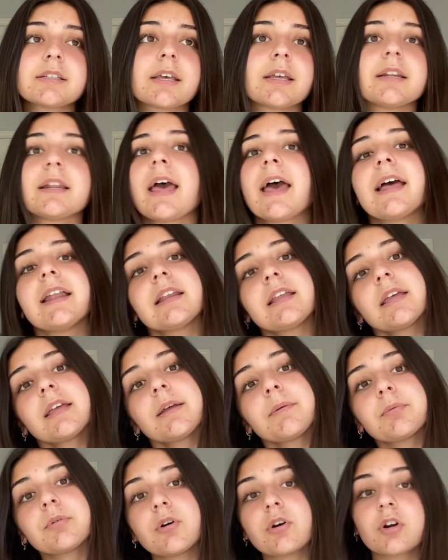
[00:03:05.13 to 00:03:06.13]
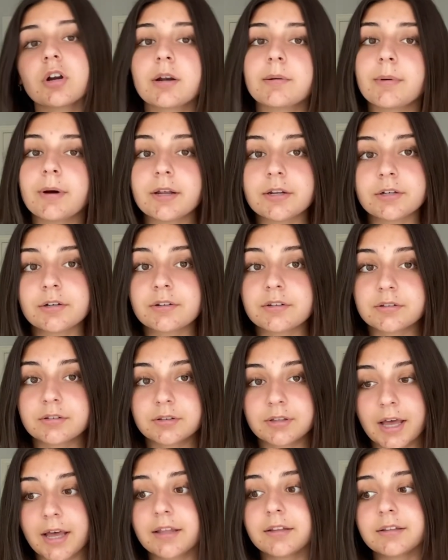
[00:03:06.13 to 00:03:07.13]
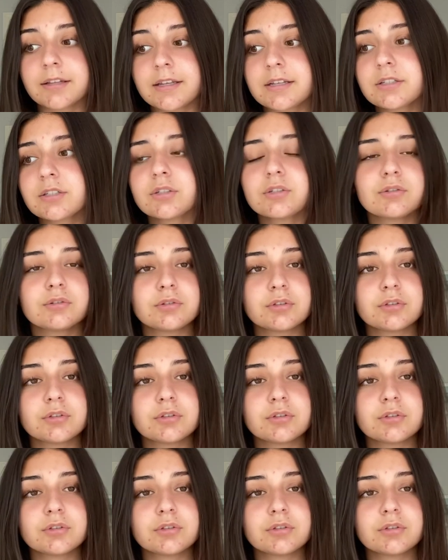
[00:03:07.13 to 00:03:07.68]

and any program under that list,